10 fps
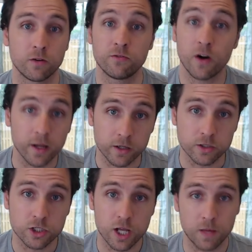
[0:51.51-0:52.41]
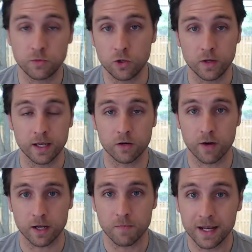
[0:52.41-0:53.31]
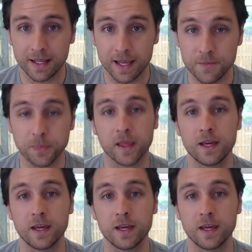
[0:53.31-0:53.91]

in very good shape doing it and recommending it,